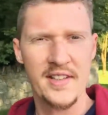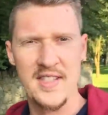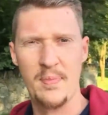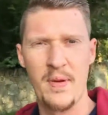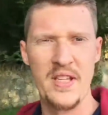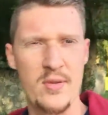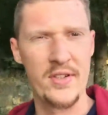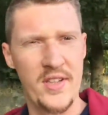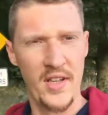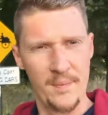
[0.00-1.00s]
That's a place
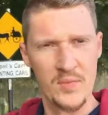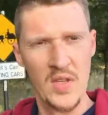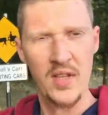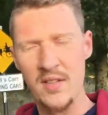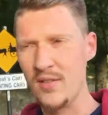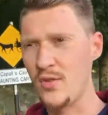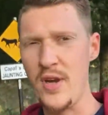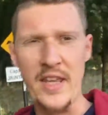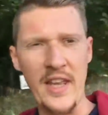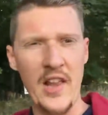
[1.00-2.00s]
where the
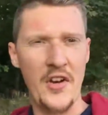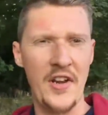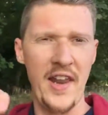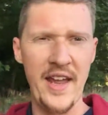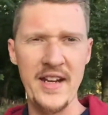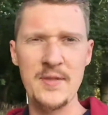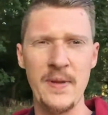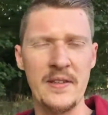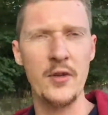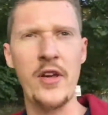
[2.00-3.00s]
three Killarney lakes
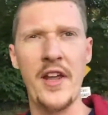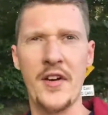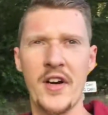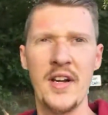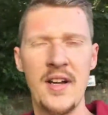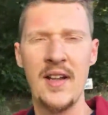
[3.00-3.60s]
meet together.